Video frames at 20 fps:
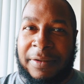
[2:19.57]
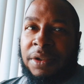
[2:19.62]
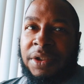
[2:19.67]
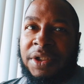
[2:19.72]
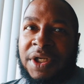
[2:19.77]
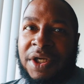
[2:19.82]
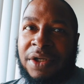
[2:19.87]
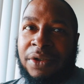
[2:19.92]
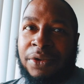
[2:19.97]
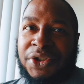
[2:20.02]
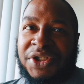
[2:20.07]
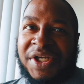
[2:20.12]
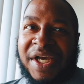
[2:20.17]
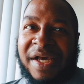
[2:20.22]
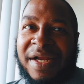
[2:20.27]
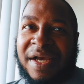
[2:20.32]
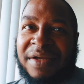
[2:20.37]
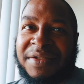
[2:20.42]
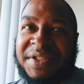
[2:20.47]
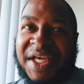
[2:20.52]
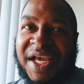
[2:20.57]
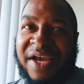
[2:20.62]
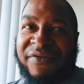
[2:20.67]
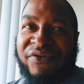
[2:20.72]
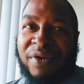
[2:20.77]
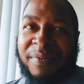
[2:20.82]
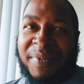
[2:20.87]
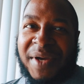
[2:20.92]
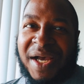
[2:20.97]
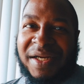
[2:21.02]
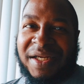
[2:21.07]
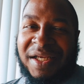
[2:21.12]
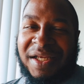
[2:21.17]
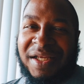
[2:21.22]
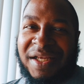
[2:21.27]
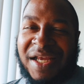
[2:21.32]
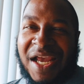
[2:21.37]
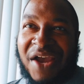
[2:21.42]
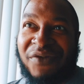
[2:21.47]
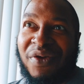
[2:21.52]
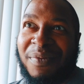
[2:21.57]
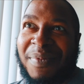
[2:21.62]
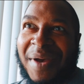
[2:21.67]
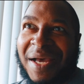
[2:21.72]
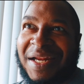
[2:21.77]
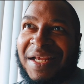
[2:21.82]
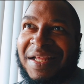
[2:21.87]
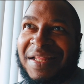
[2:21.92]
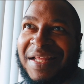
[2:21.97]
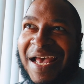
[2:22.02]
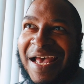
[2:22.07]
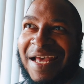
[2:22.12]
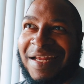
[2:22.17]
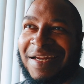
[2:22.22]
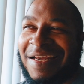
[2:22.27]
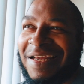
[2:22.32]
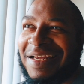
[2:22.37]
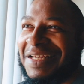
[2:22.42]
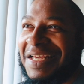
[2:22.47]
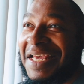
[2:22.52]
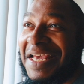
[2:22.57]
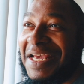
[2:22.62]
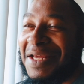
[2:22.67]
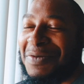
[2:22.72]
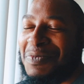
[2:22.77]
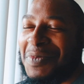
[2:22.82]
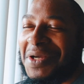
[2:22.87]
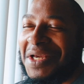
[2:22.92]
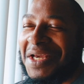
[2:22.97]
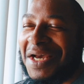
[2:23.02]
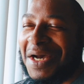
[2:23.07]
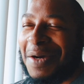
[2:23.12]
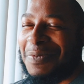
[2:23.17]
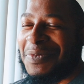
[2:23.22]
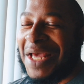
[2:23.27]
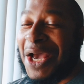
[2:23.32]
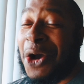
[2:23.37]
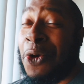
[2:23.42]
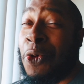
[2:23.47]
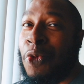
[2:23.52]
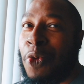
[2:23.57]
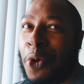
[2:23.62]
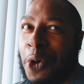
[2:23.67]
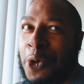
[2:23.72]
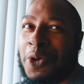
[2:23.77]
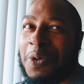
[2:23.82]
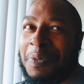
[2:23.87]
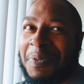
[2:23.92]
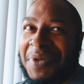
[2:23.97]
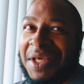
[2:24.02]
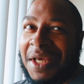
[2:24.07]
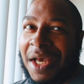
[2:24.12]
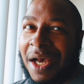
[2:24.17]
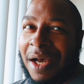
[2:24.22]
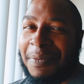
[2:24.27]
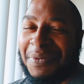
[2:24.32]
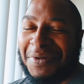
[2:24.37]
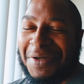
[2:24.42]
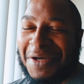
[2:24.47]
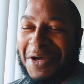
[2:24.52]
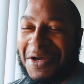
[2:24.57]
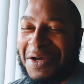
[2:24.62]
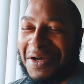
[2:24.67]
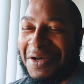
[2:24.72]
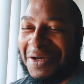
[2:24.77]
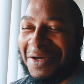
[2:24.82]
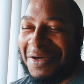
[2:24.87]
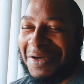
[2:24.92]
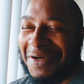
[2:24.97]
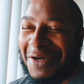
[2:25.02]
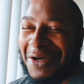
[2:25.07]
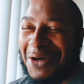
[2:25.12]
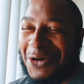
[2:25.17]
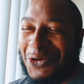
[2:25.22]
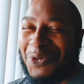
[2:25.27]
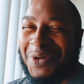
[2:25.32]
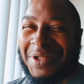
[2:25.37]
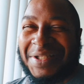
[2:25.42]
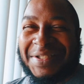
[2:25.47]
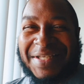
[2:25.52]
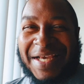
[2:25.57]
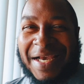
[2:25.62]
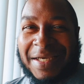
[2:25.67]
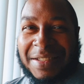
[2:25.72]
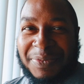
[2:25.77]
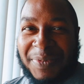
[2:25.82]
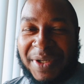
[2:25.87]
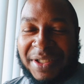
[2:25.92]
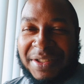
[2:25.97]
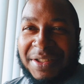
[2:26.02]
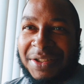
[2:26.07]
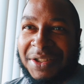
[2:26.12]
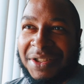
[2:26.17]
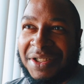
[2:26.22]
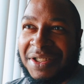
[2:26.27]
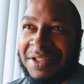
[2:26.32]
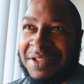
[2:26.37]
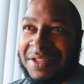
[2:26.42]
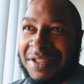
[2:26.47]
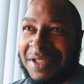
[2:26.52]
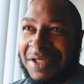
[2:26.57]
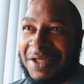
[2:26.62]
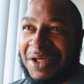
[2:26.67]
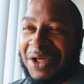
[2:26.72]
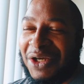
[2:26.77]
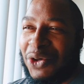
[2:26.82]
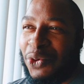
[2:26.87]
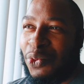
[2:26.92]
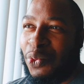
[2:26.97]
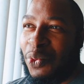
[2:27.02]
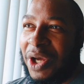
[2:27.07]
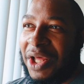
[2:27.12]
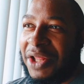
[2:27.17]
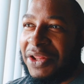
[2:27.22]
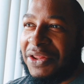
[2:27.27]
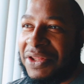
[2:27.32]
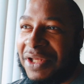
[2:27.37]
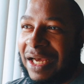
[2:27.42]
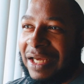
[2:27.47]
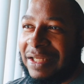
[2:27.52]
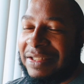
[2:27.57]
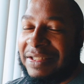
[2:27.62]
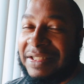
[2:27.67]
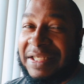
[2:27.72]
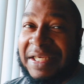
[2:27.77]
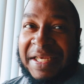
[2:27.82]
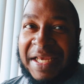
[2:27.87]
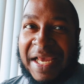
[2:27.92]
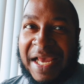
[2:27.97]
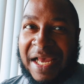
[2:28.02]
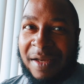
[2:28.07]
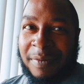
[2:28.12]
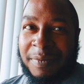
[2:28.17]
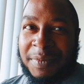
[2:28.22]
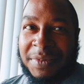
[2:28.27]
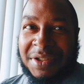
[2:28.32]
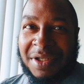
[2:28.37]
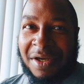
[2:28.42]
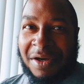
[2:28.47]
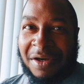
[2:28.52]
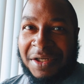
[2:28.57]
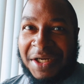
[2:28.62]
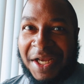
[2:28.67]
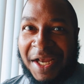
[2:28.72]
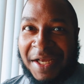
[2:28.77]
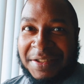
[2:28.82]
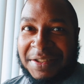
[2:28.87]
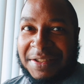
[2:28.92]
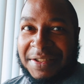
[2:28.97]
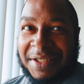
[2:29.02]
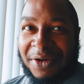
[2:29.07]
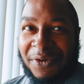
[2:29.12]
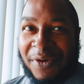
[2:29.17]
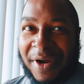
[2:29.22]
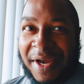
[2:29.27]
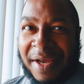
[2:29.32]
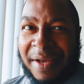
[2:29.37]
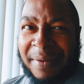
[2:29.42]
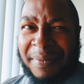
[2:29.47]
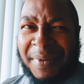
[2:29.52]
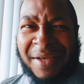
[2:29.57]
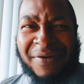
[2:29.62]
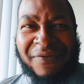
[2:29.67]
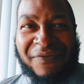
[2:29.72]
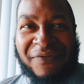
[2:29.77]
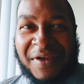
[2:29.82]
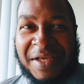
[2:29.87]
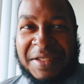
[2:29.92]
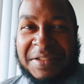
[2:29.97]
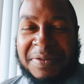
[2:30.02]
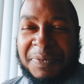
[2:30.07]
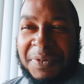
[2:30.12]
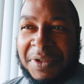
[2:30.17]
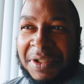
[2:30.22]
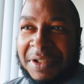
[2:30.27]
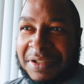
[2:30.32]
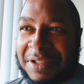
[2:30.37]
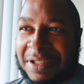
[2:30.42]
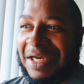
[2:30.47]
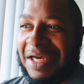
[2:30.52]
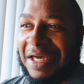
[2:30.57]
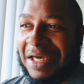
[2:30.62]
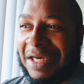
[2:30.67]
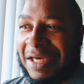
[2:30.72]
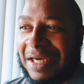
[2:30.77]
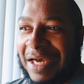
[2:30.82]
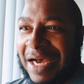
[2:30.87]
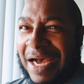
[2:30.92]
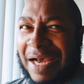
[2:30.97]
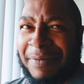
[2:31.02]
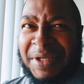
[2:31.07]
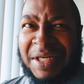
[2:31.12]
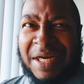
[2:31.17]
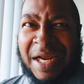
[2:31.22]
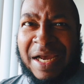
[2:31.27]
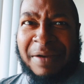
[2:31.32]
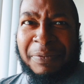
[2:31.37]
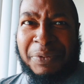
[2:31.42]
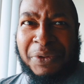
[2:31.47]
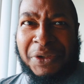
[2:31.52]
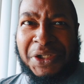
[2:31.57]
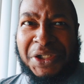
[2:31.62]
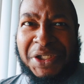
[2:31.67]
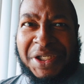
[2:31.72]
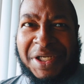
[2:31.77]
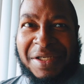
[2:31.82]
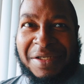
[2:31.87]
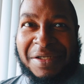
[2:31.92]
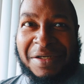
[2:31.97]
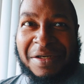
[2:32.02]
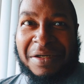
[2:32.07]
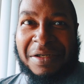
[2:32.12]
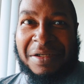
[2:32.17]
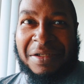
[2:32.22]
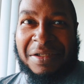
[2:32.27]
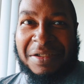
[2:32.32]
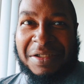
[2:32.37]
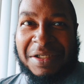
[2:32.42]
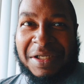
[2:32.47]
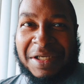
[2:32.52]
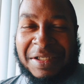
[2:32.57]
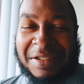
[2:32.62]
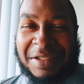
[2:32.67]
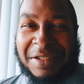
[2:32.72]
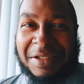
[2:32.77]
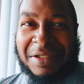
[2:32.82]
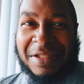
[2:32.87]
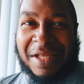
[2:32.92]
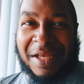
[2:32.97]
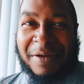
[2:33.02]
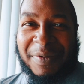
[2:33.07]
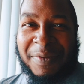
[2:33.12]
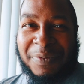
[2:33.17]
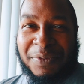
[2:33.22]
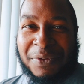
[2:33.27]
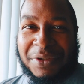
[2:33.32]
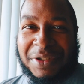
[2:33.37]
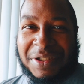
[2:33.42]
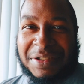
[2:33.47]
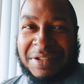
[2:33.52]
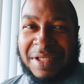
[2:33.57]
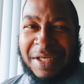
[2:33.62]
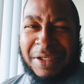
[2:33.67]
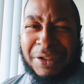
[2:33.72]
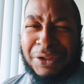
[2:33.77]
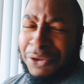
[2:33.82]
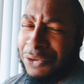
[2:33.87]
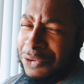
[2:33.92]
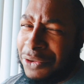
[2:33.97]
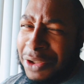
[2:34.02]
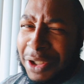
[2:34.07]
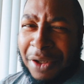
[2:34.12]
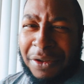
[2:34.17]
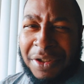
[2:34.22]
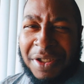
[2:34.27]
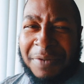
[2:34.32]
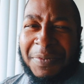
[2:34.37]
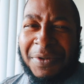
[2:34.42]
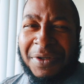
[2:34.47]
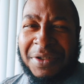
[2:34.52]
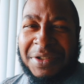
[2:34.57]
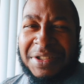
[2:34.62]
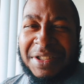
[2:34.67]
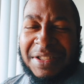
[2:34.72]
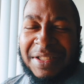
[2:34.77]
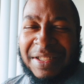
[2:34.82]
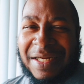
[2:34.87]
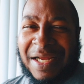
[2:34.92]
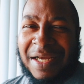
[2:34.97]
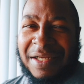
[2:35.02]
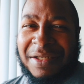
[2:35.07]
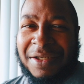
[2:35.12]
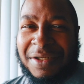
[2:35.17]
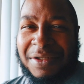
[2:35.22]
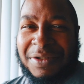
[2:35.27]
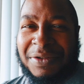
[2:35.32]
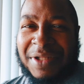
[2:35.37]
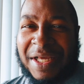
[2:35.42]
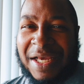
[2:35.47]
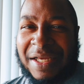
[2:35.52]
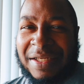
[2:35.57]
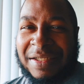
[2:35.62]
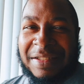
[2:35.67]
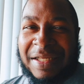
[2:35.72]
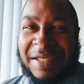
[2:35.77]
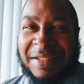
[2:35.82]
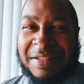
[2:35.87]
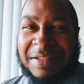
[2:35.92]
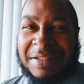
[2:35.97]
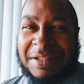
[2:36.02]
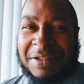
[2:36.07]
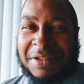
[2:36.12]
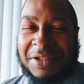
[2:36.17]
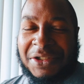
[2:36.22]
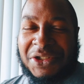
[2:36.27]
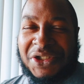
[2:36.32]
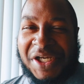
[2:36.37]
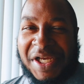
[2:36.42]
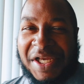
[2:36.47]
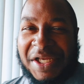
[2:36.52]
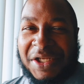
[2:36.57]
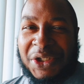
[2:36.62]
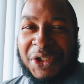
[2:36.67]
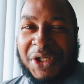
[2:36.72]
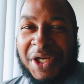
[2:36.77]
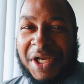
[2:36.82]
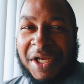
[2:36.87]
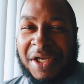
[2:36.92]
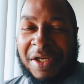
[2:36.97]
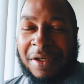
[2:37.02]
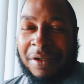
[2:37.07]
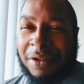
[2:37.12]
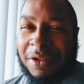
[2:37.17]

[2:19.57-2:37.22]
You know, shout out to everybody that hit me up, that woke me up with text messages, with DMs on Instagram and Facebook. I mean, I appreciate y'all. You know, a lot of people are just like, you're the only person that I know that took the J&J.